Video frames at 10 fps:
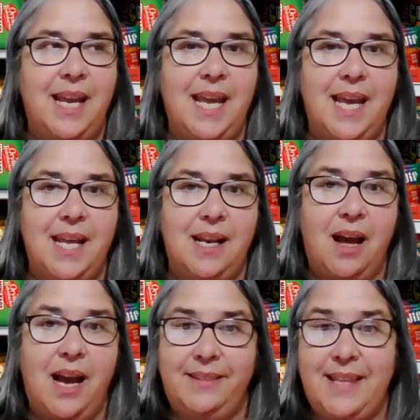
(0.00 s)
And
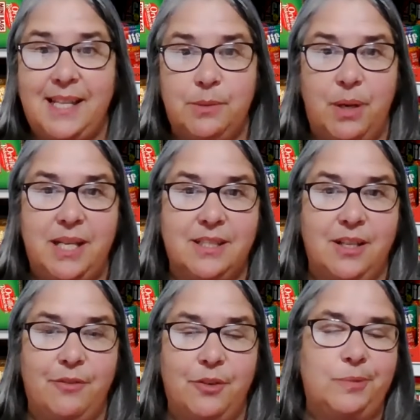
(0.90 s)
that's when I
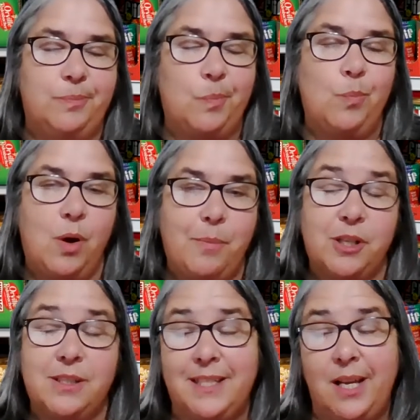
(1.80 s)
discovered
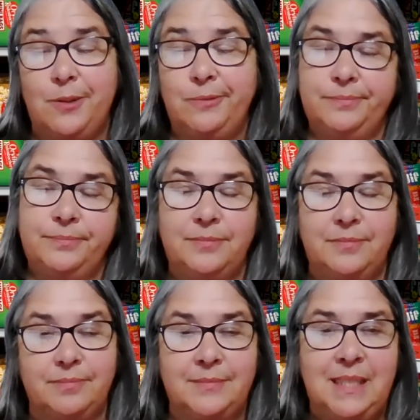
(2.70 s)
Walmart. So,
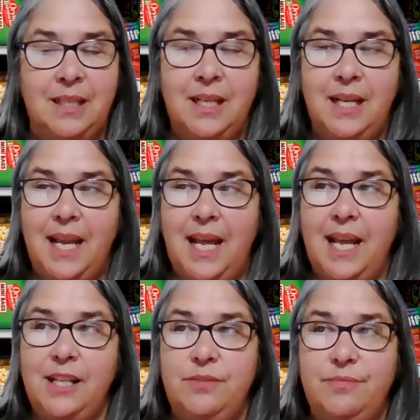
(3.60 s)
and
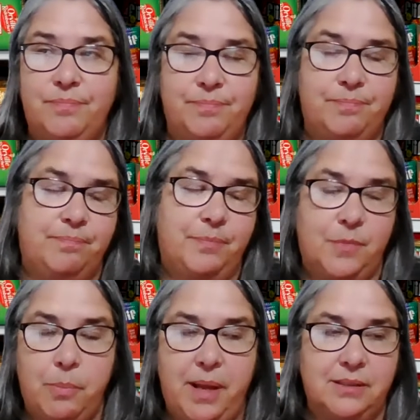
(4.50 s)
I
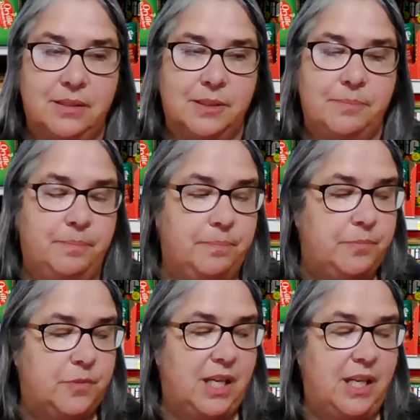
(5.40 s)
go back to
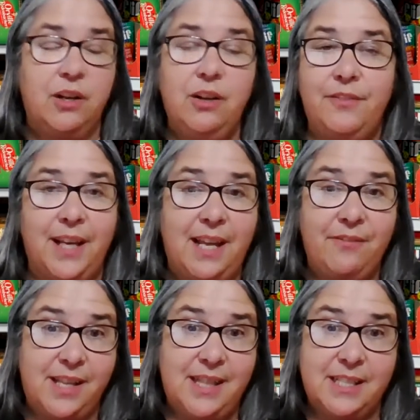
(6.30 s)
Giant Eagle if I can't
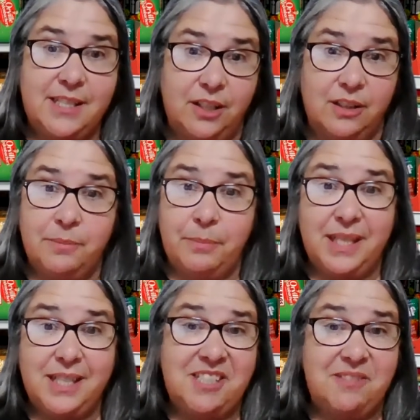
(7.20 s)
find things here,
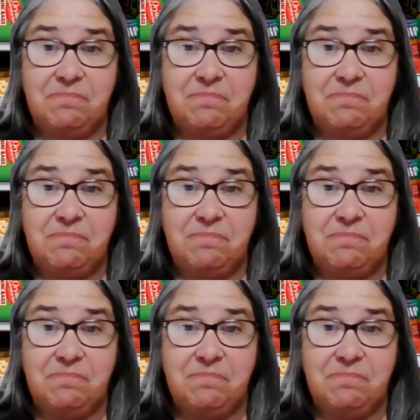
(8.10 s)
because